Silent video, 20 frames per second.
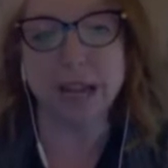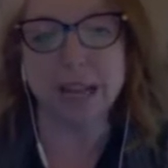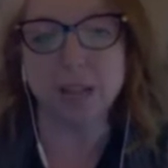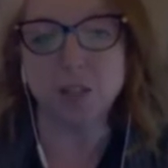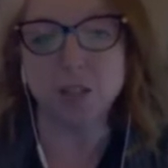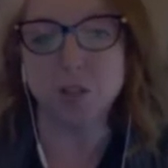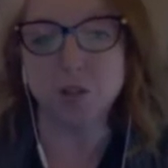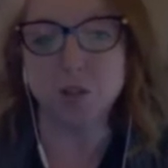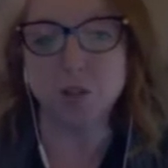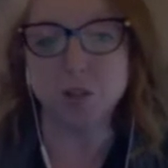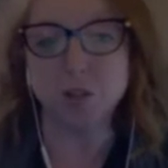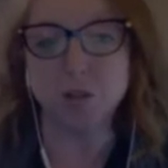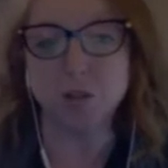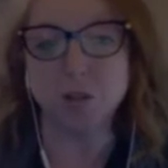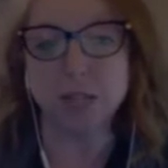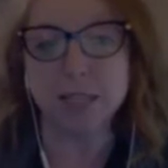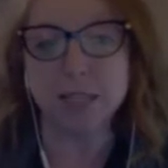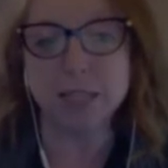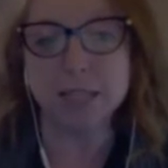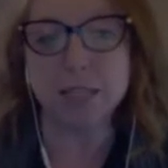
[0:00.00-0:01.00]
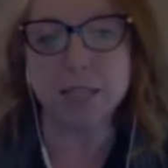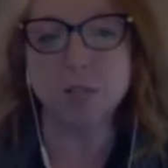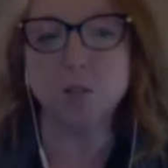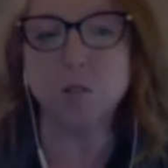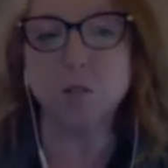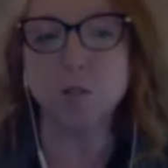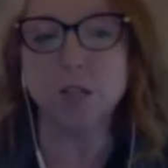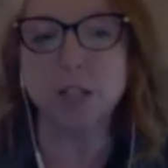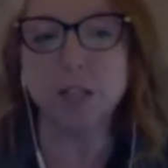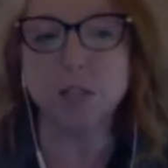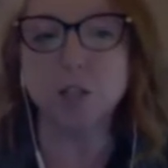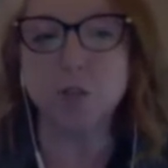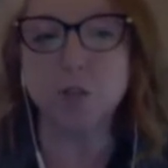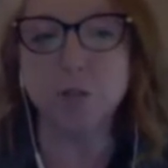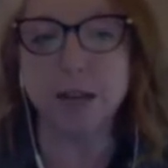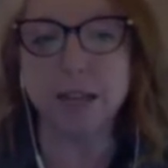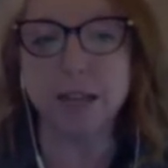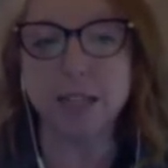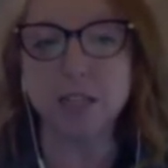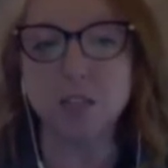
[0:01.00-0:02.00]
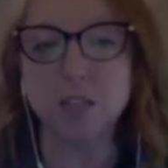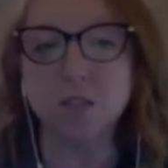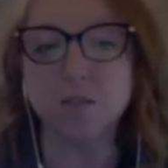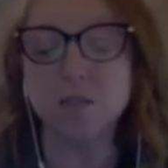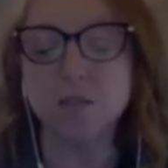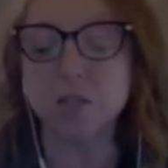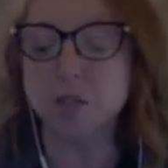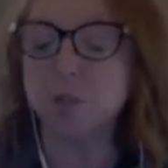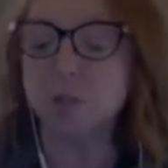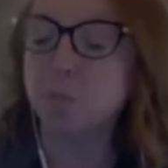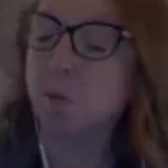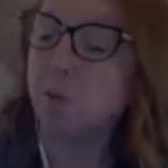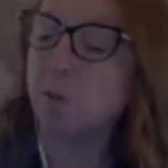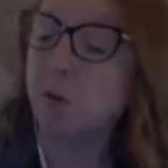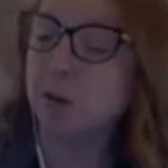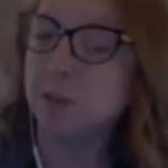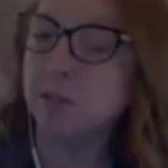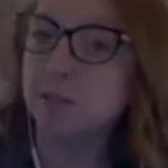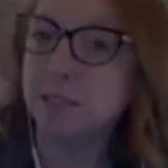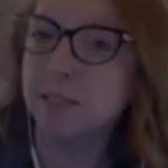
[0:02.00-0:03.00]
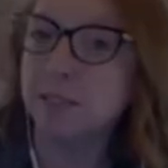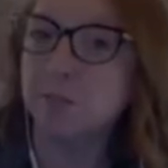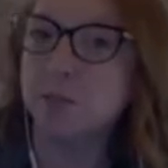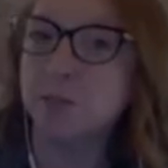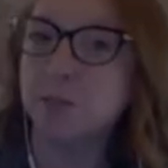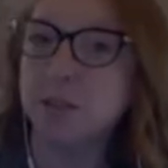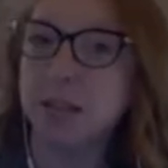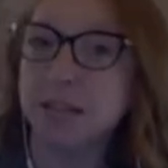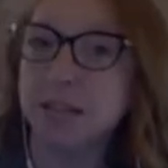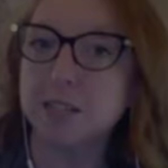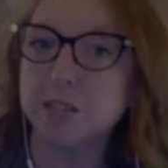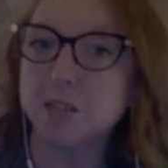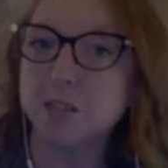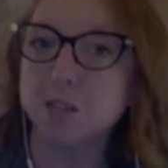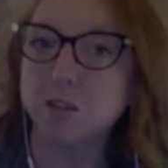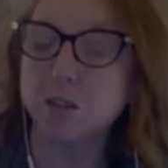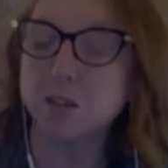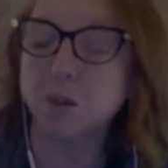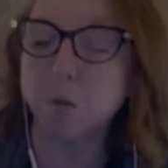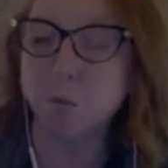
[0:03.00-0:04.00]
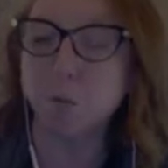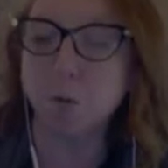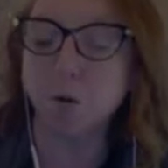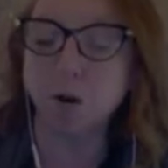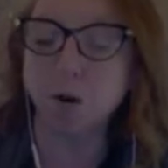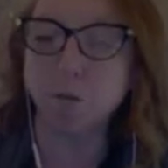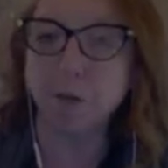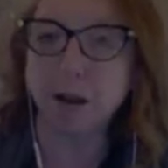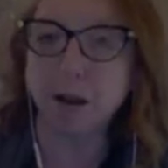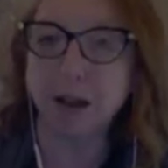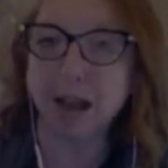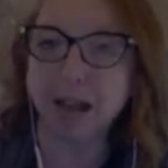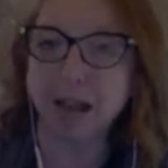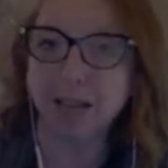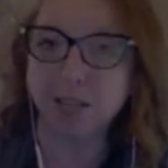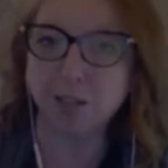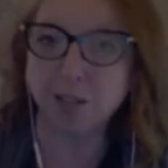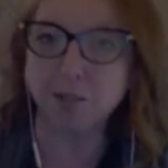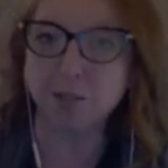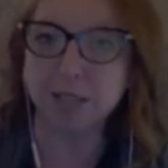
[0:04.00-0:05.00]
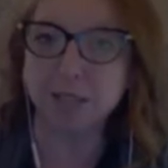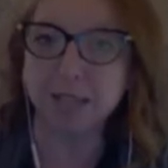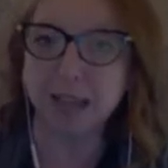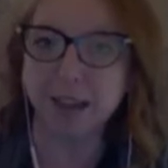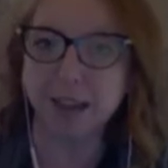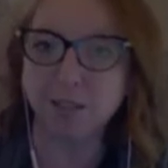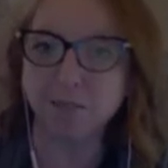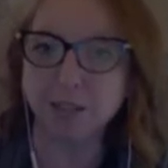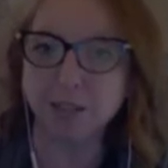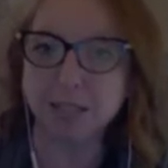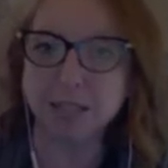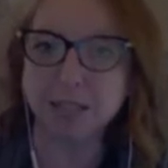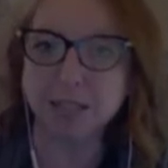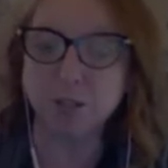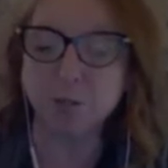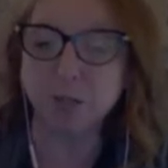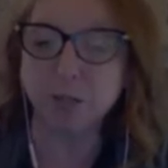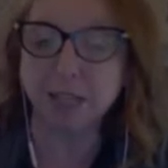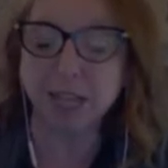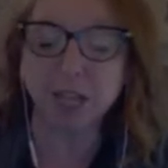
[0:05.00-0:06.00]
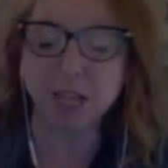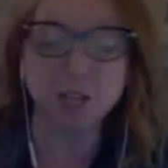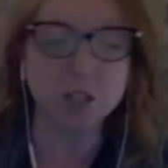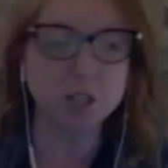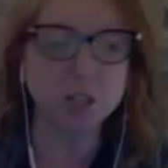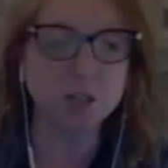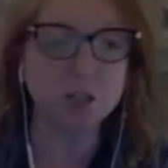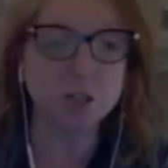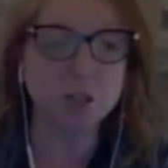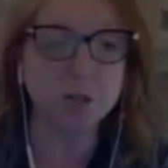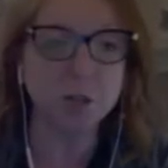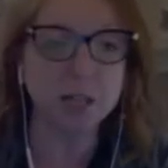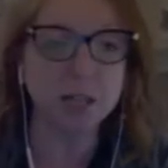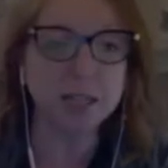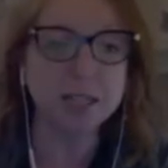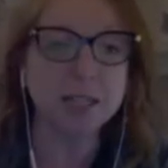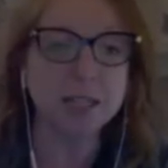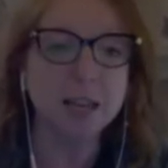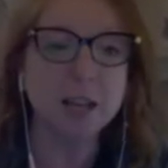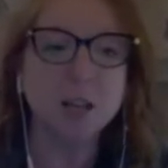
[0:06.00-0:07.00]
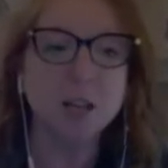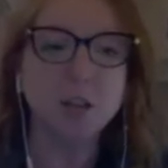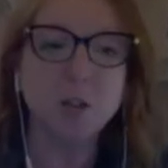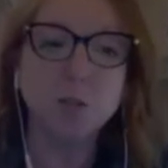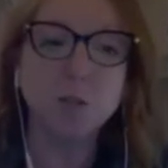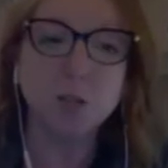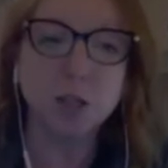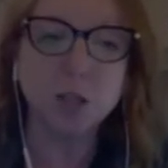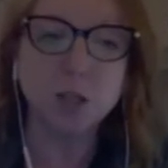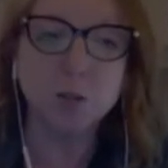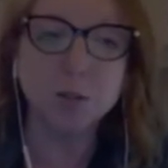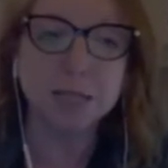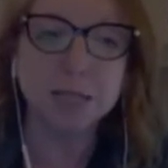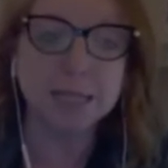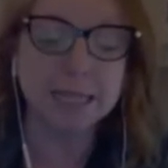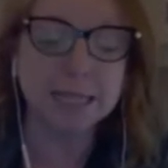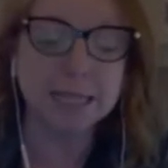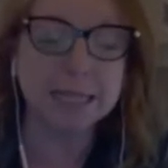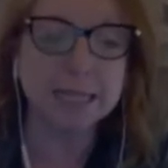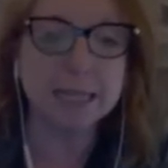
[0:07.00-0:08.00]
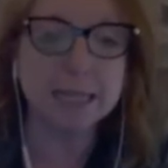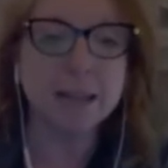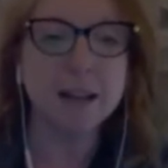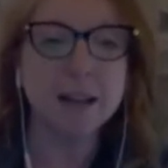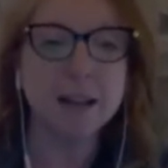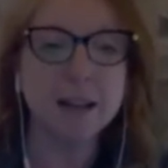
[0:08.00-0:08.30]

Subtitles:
and your students, including a training services portal. If you'd like to learn more about how to use Canvas to engage your students, you can use this.